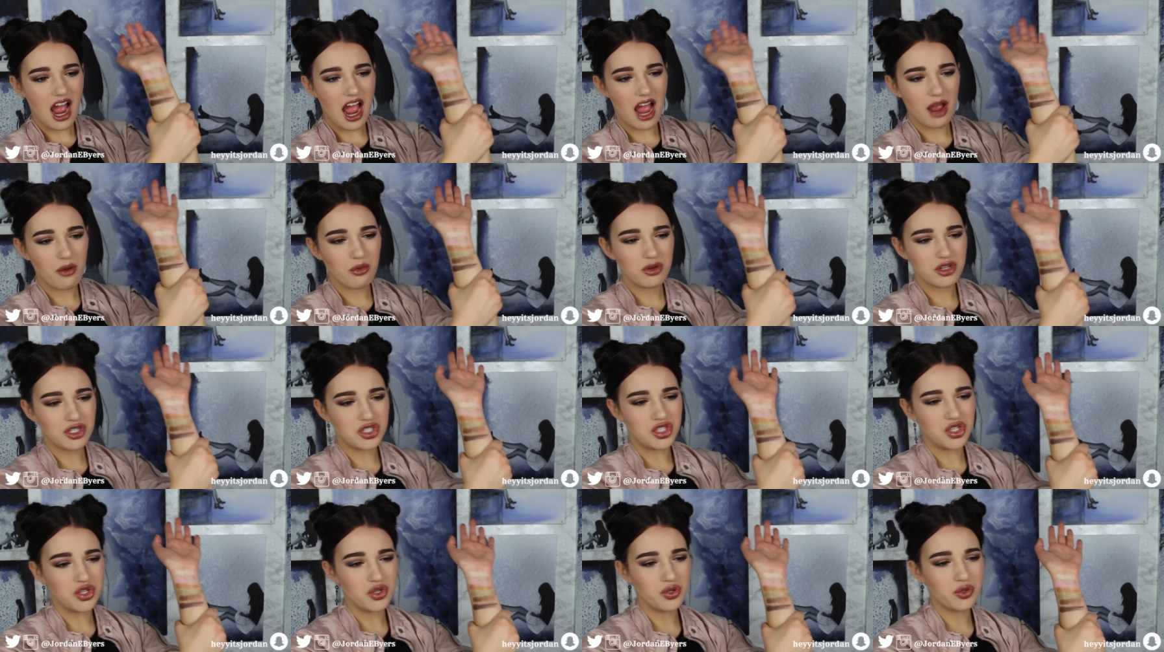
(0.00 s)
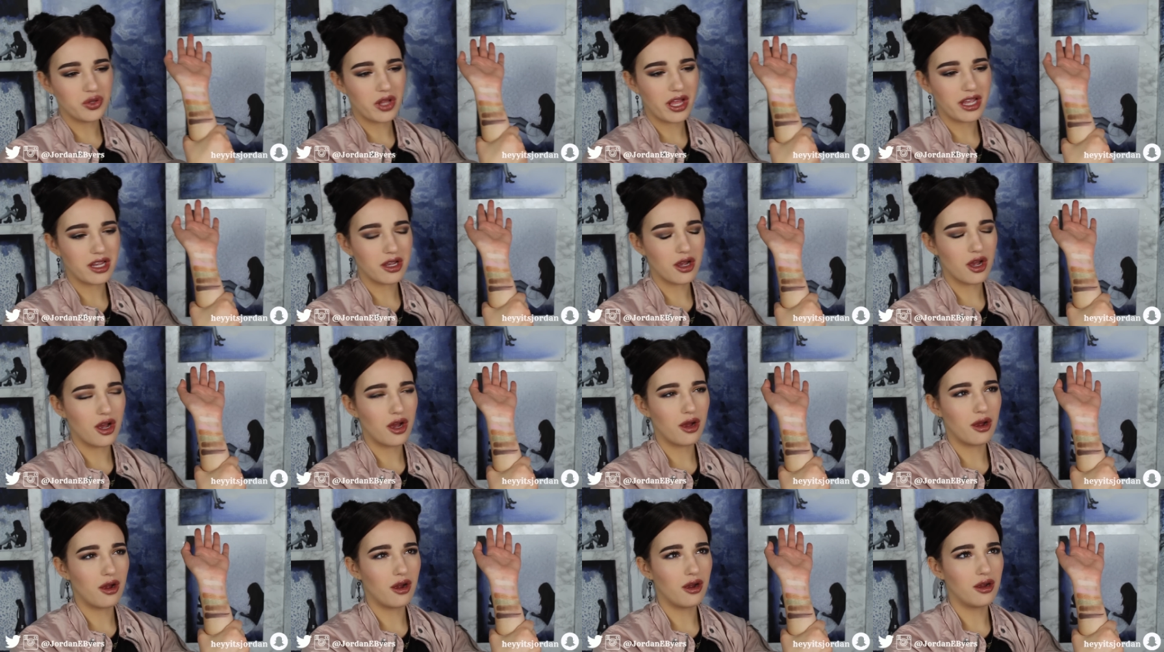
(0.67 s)
I would do like
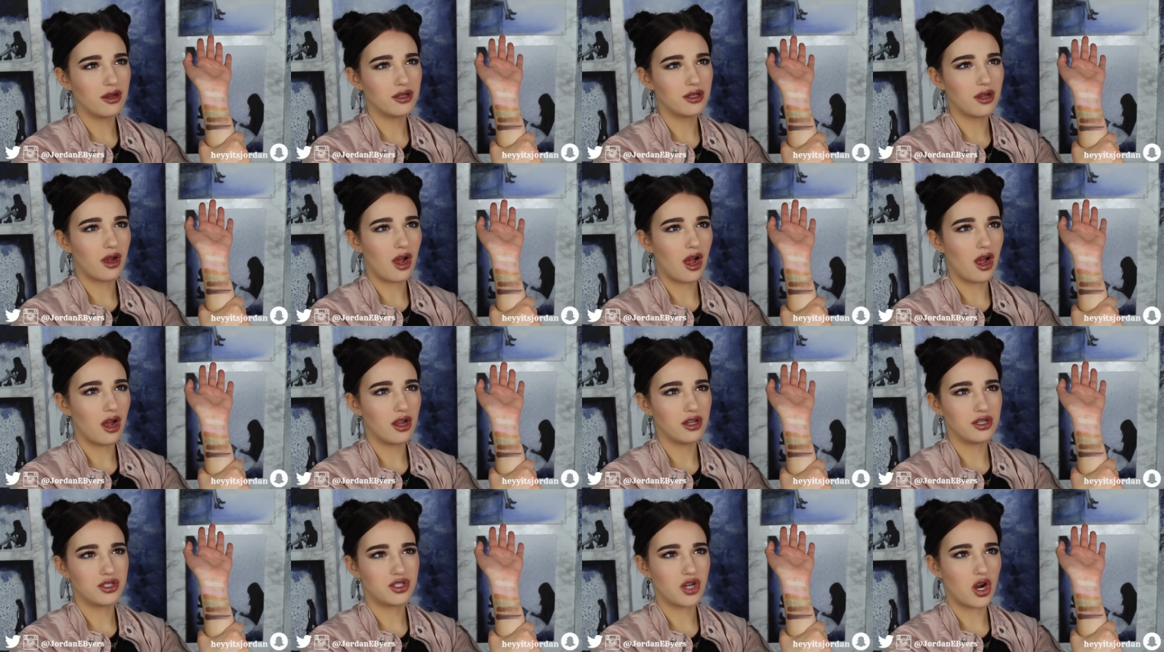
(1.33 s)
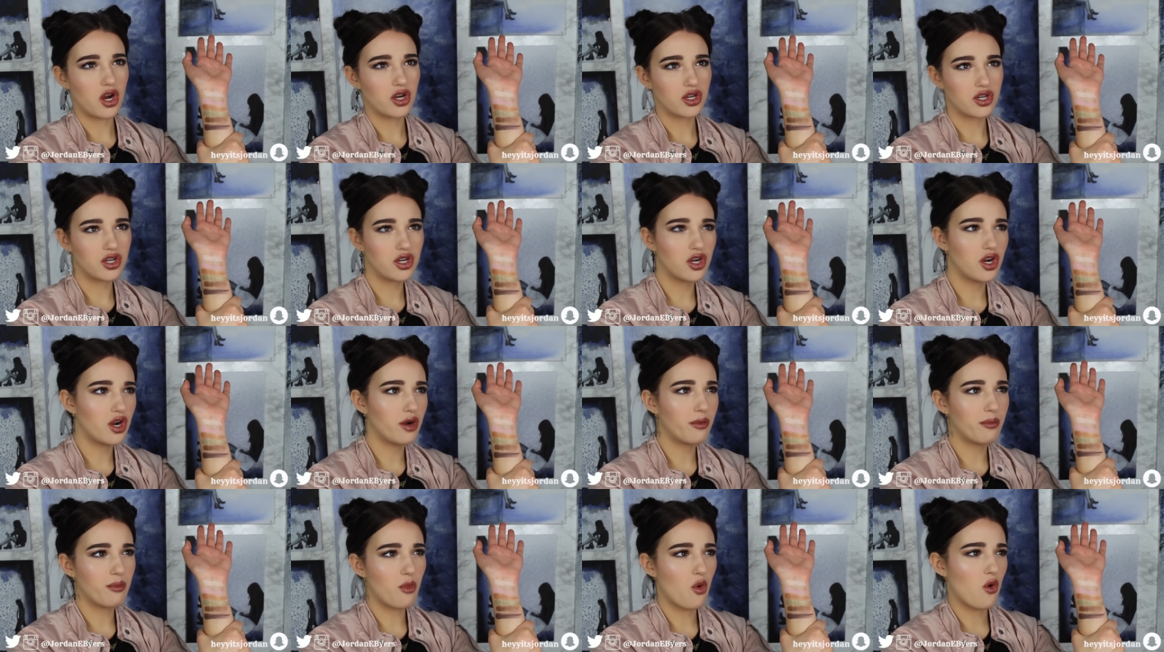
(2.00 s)
a
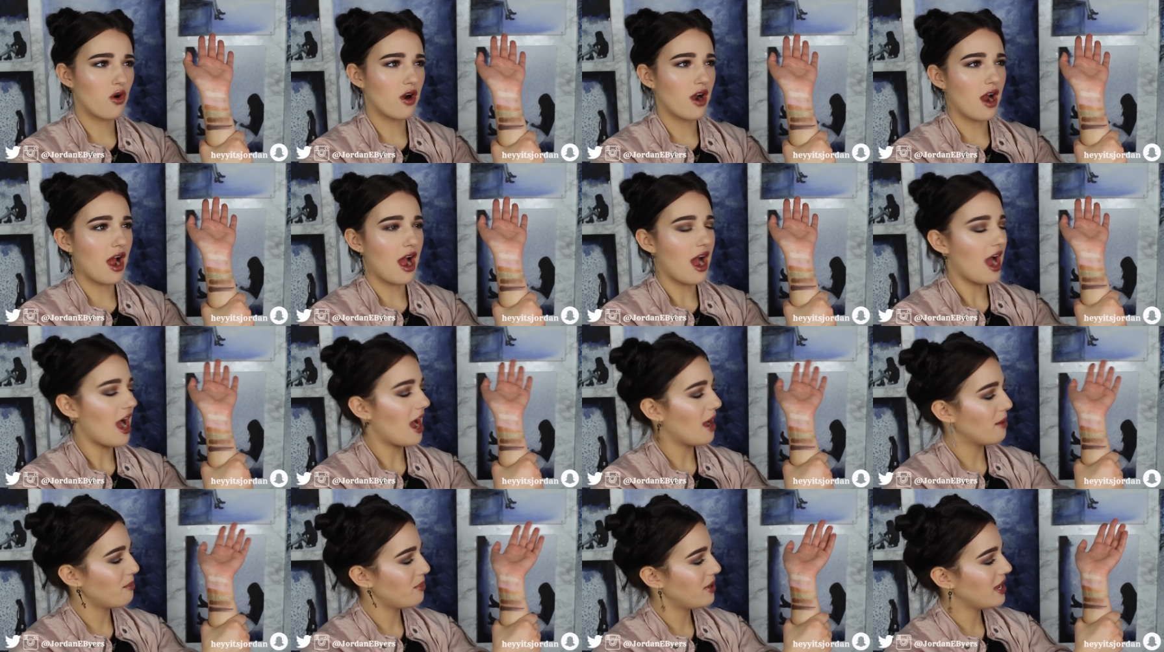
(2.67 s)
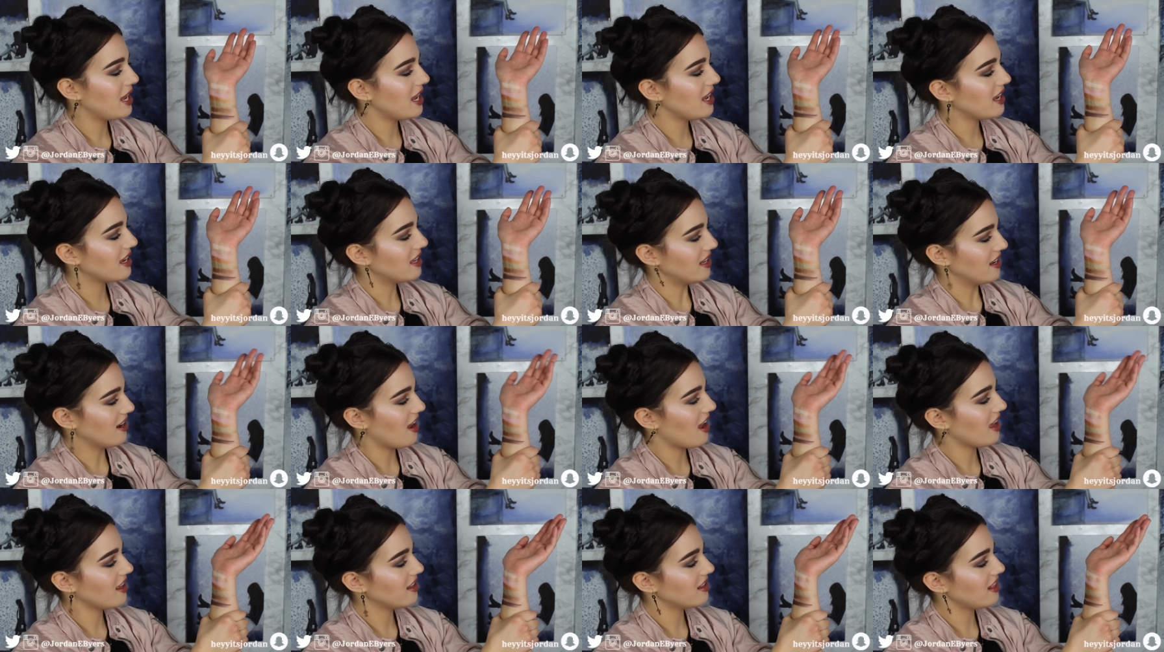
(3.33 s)
darker, more hot pink,
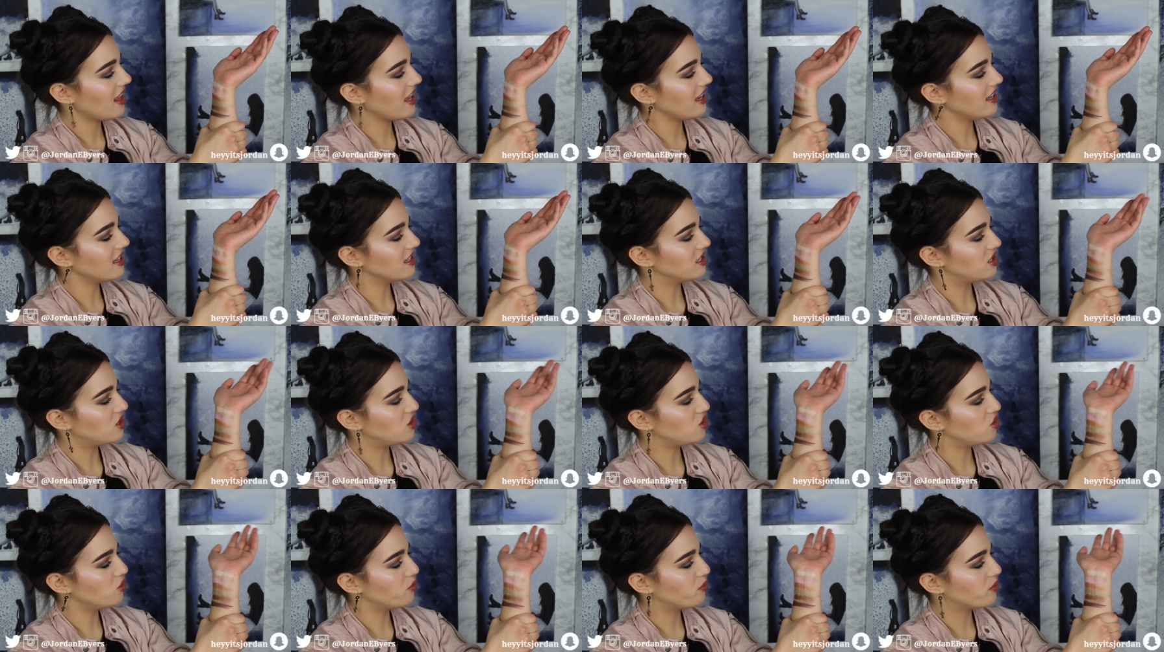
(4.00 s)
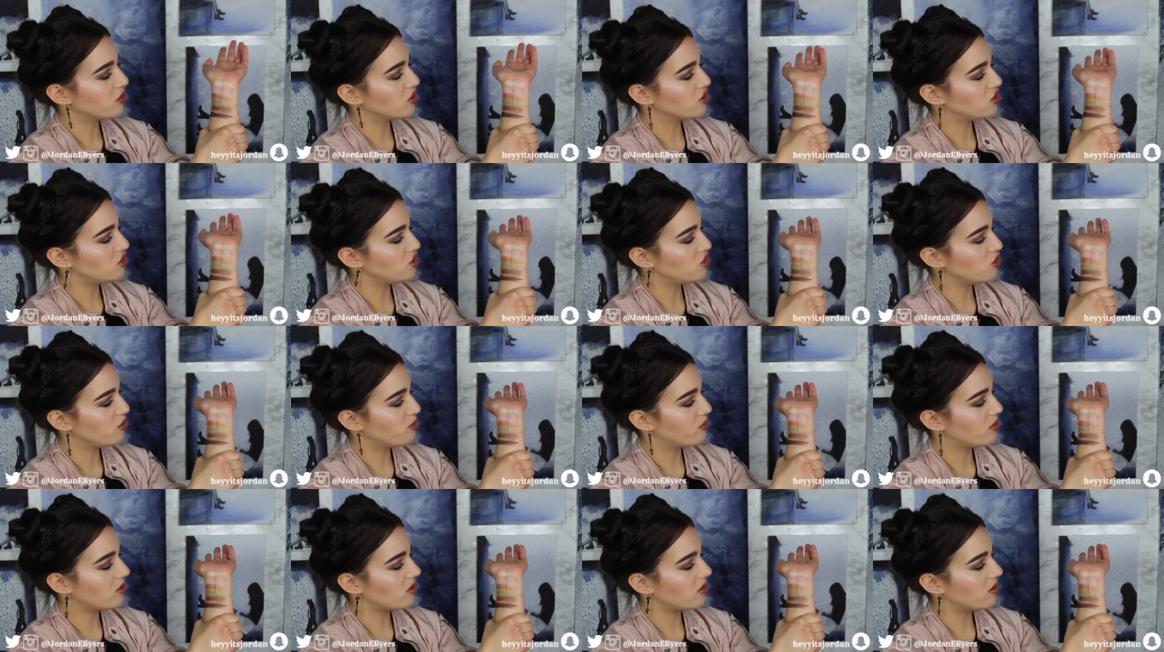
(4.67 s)
not like a
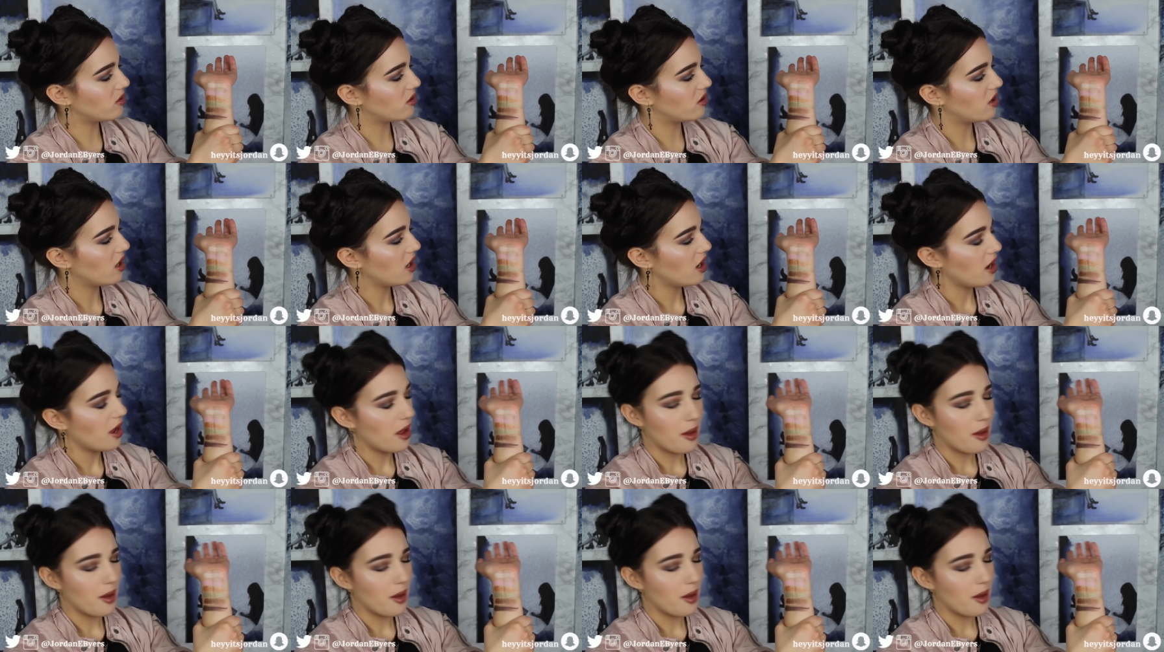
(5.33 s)
super